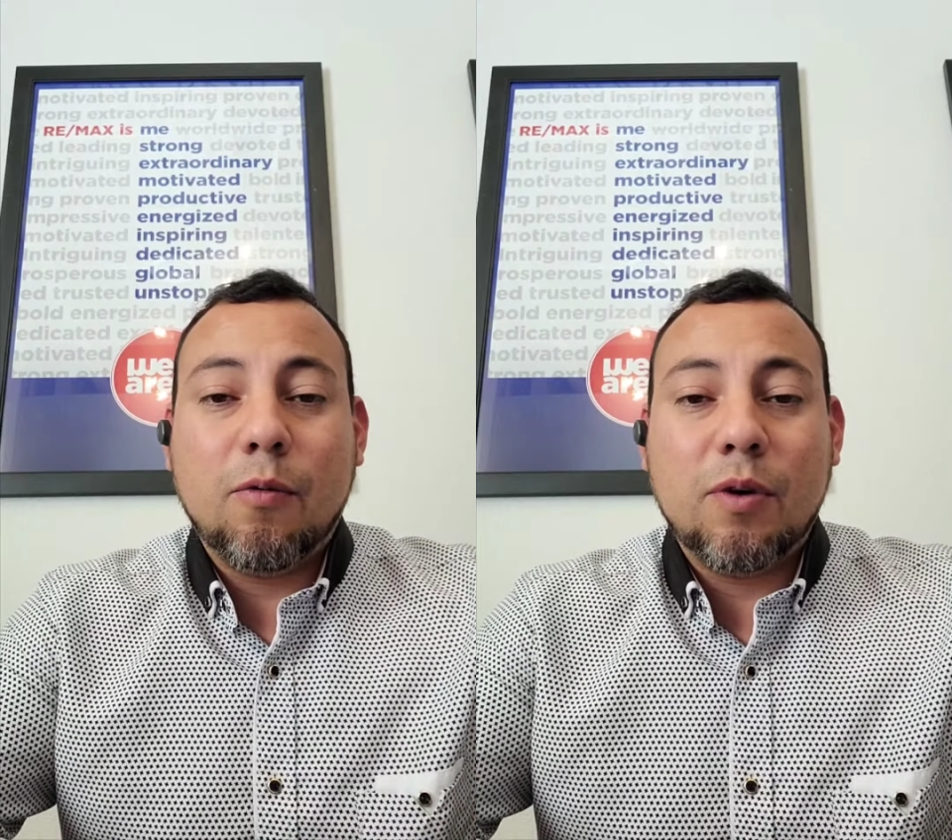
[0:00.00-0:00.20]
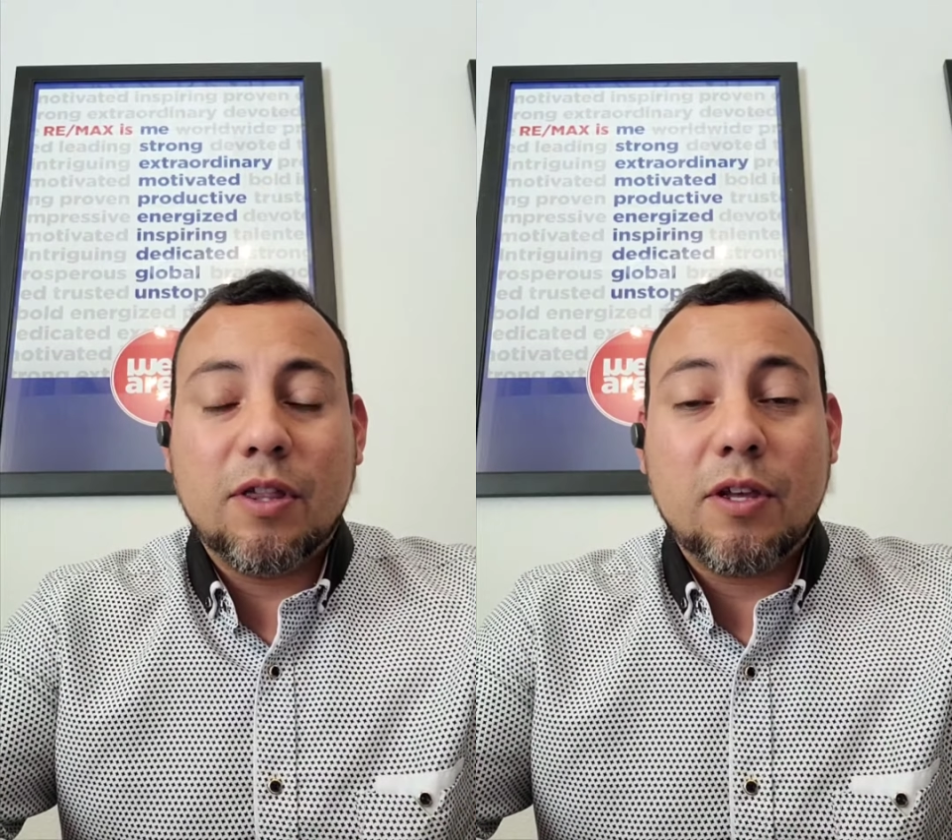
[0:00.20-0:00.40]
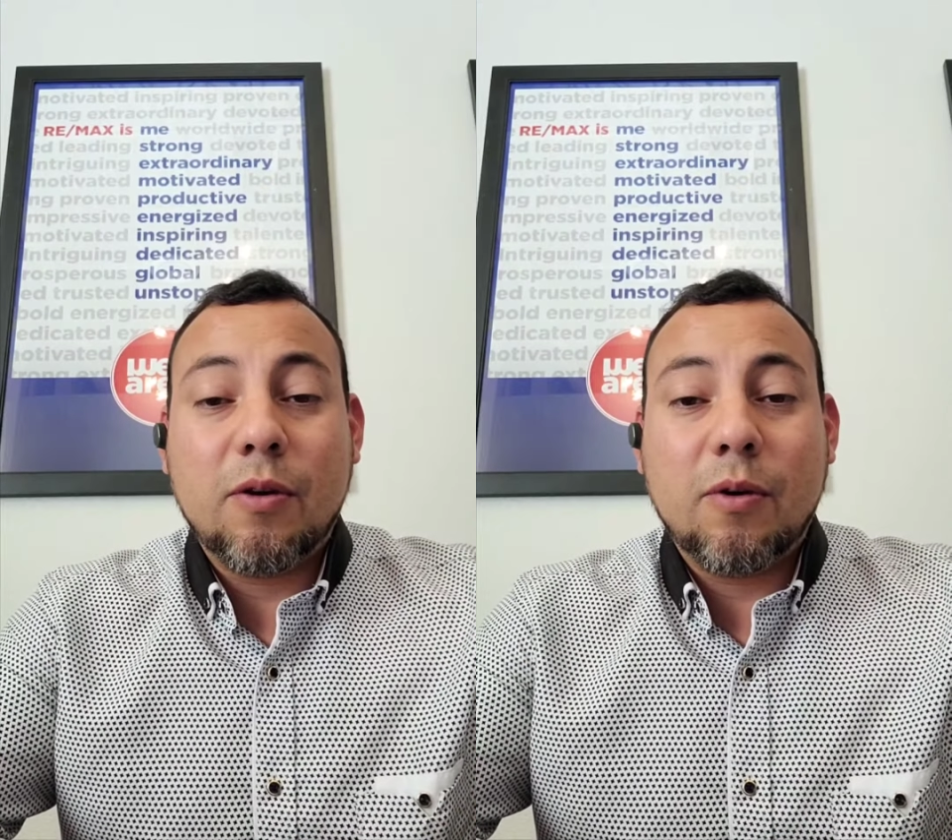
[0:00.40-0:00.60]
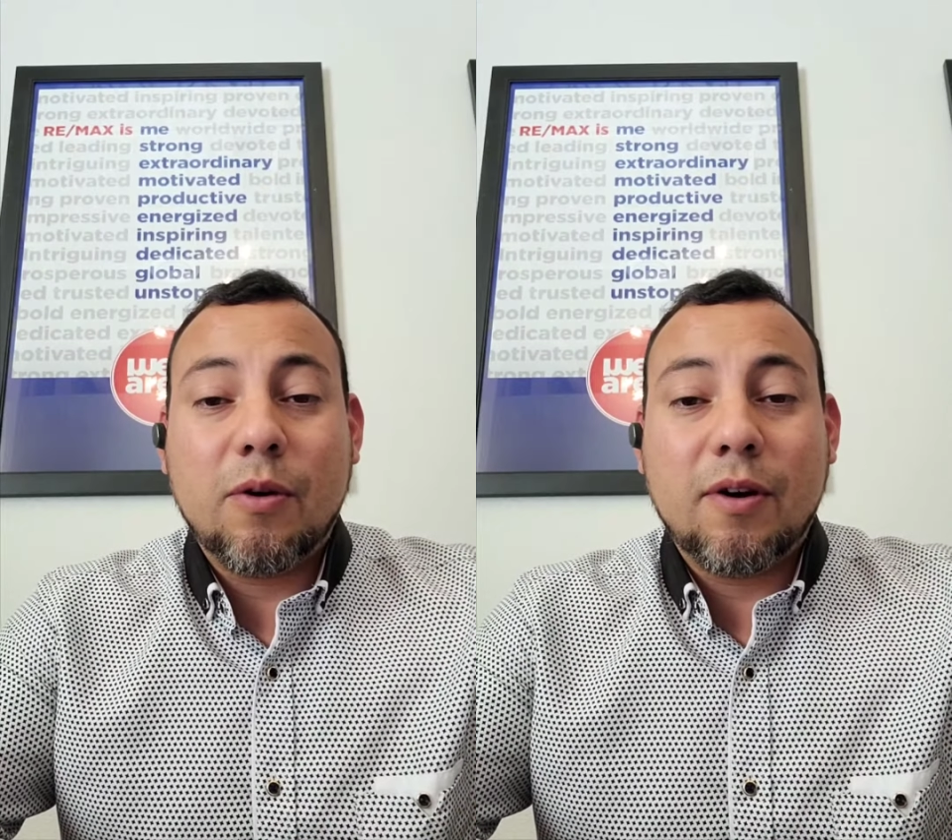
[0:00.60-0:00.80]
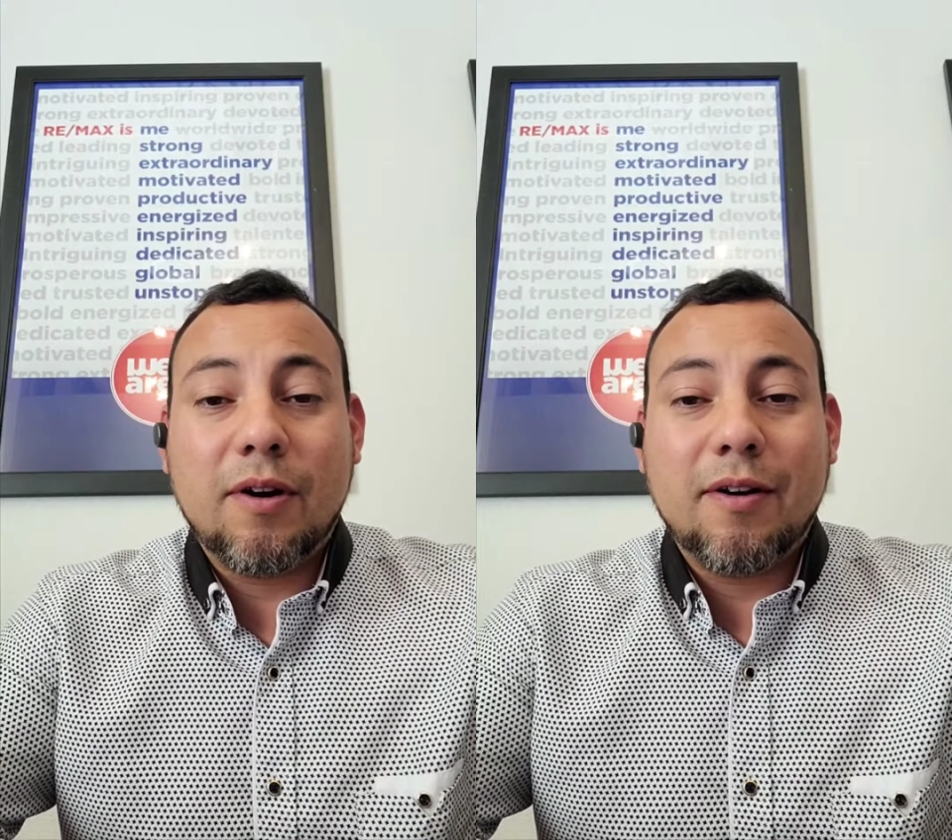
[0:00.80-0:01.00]
with
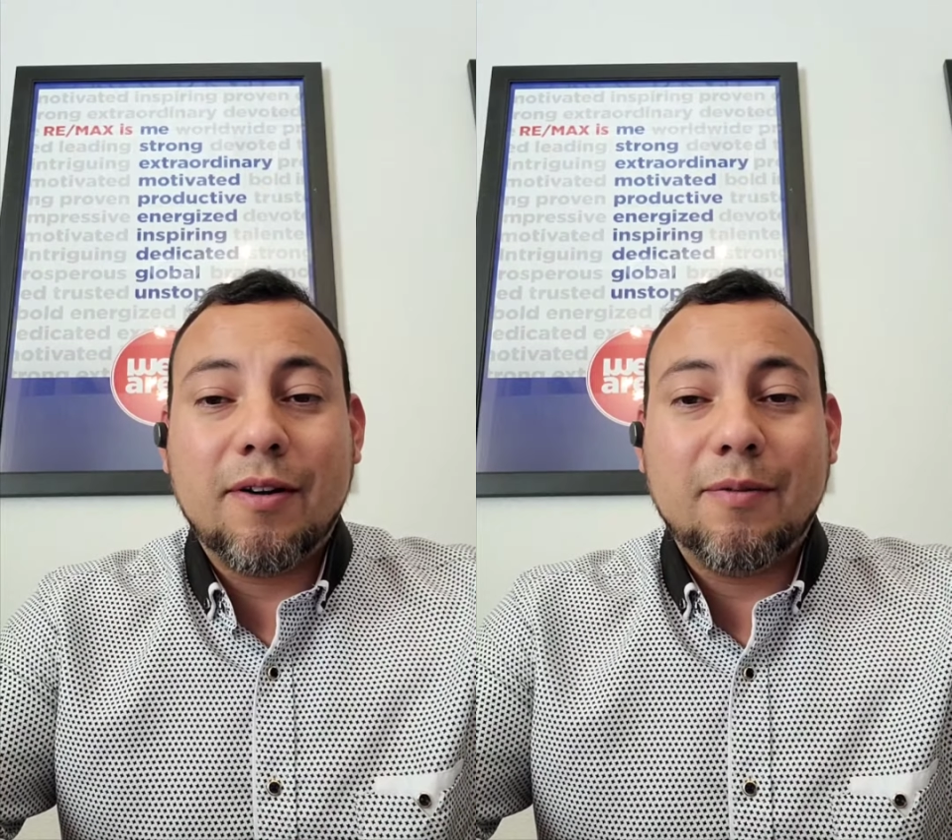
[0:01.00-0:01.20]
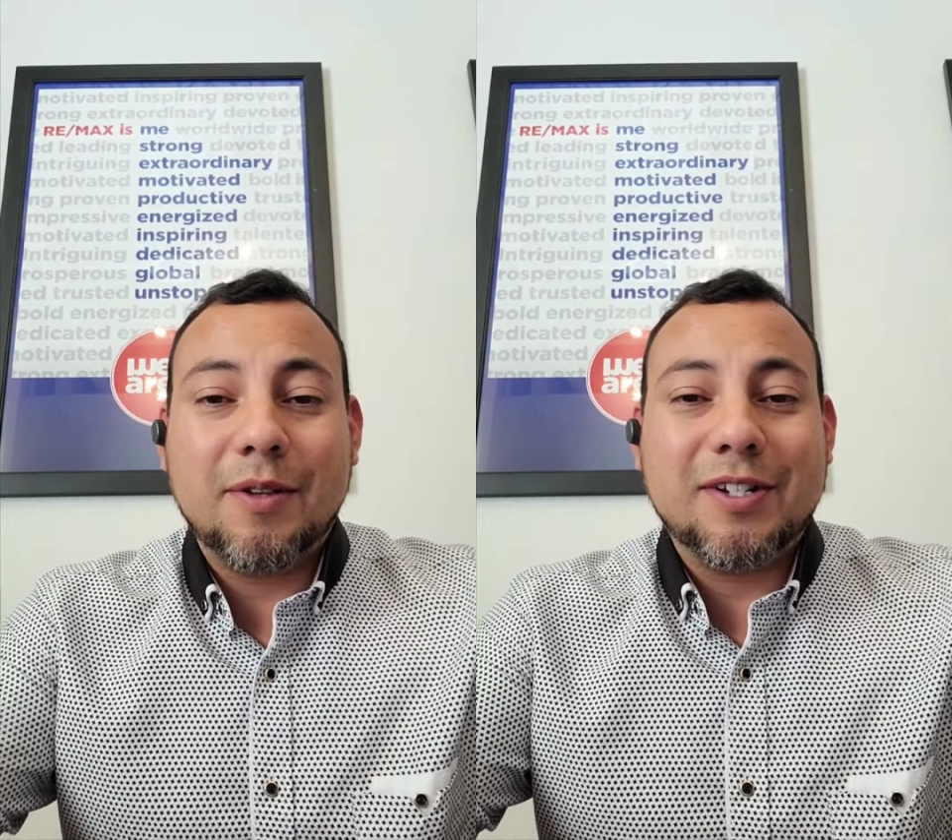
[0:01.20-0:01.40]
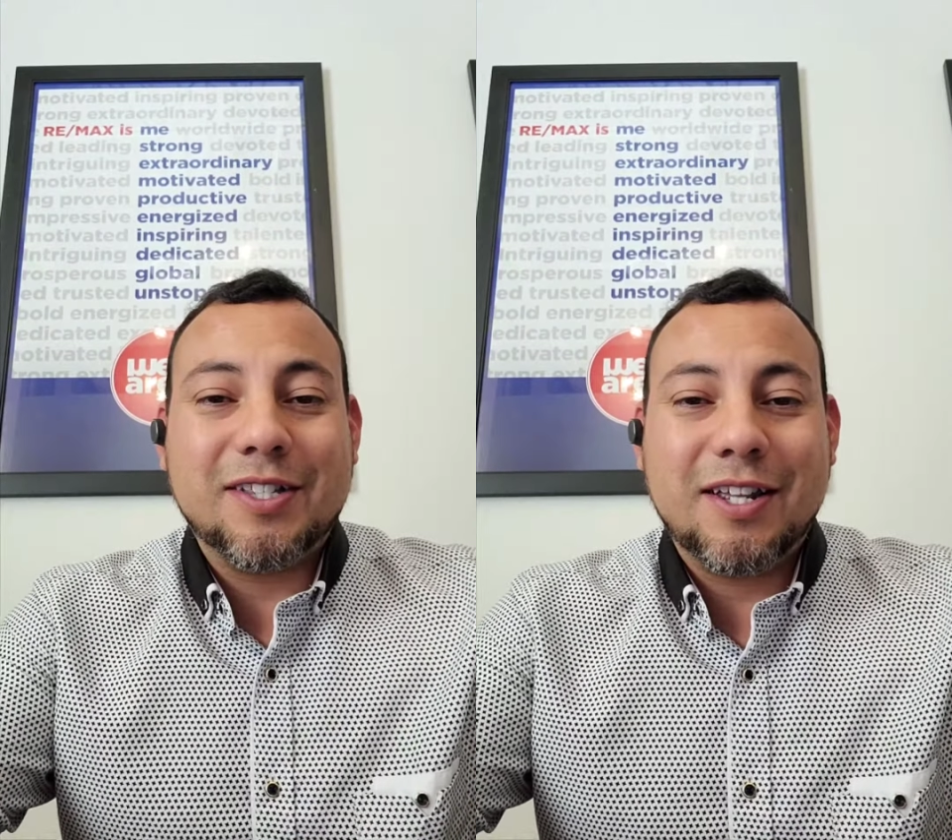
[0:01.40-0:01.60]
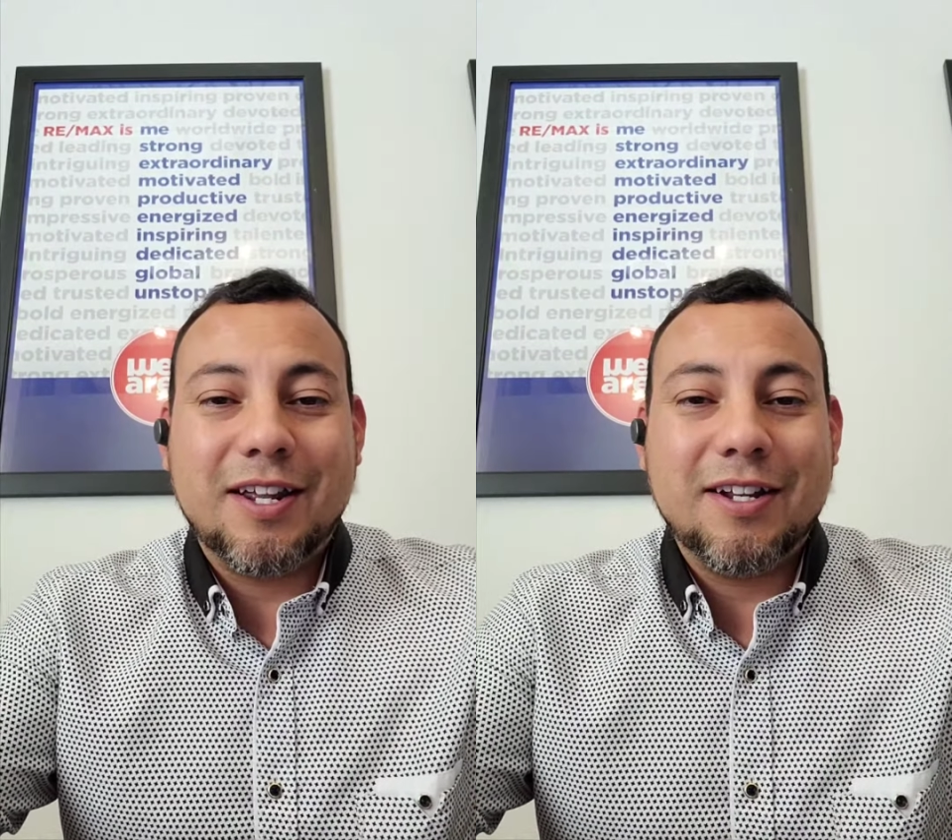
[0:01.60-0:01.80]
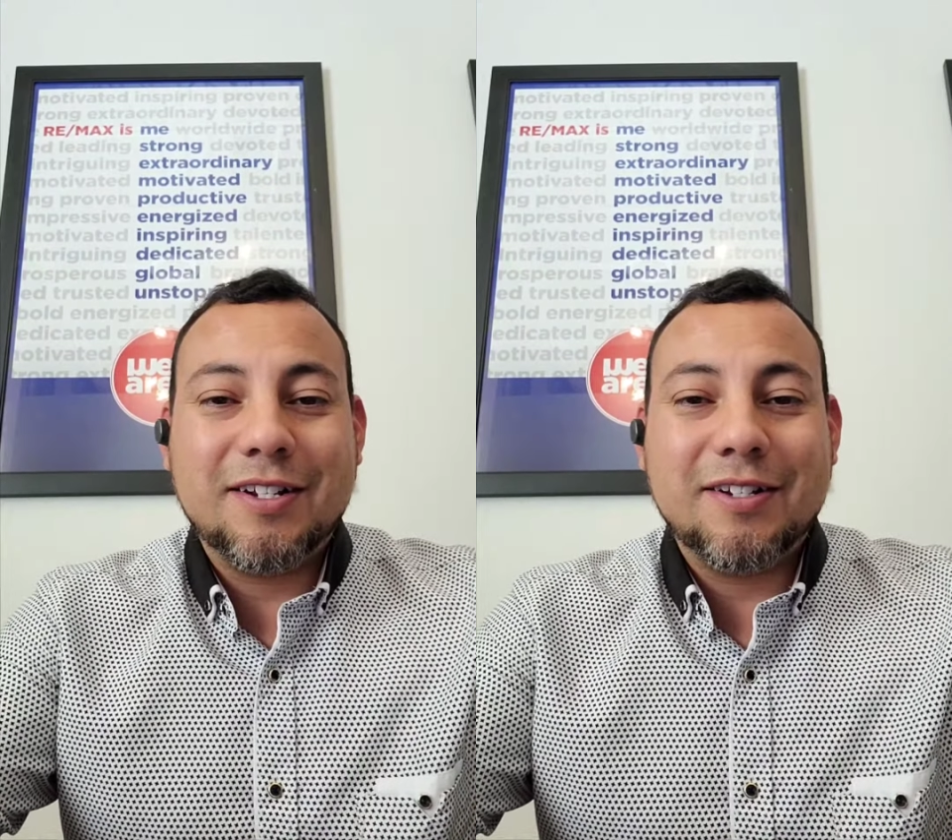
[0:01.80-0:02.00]
your real estate
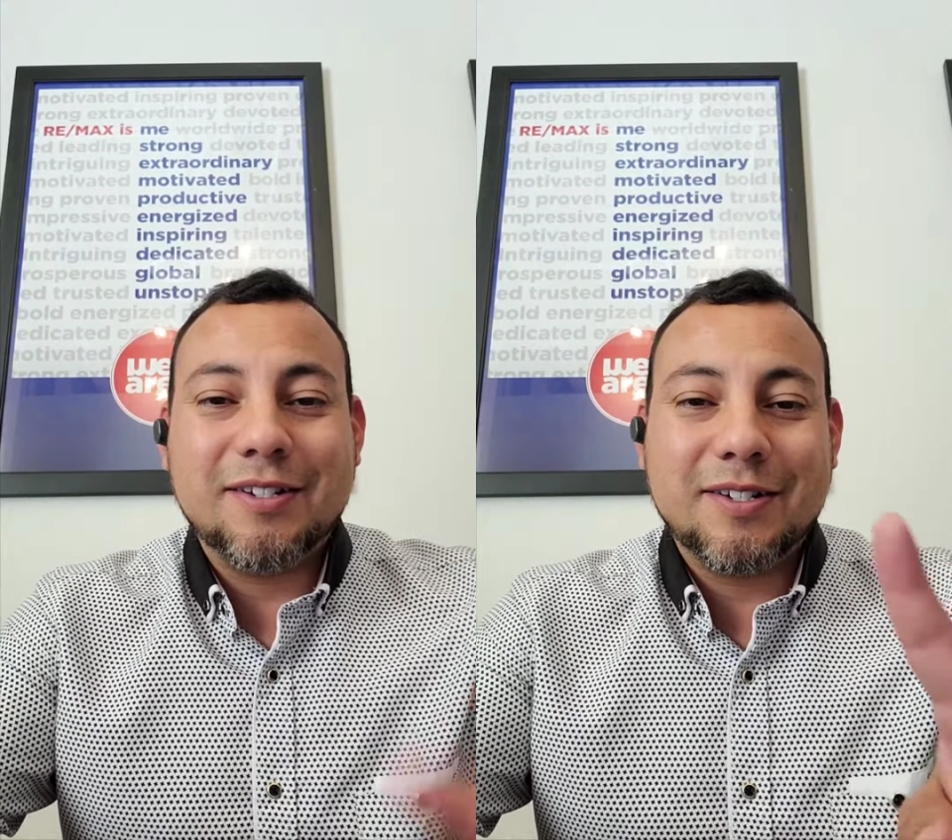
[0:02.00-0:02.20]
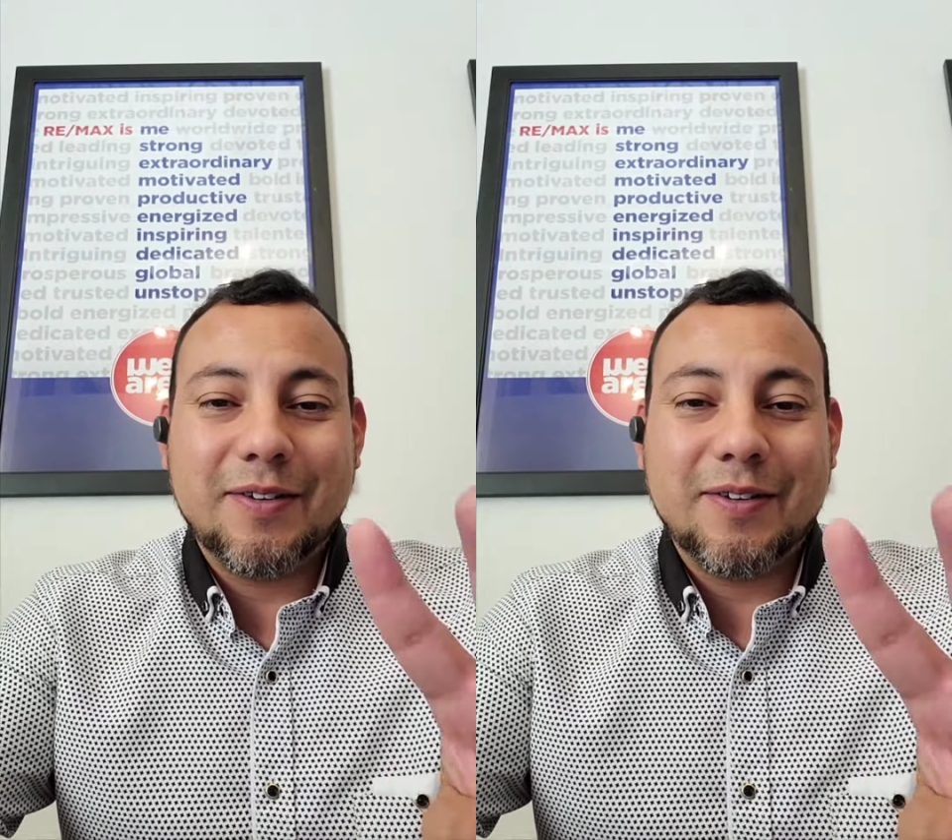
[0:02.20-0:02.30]
agent.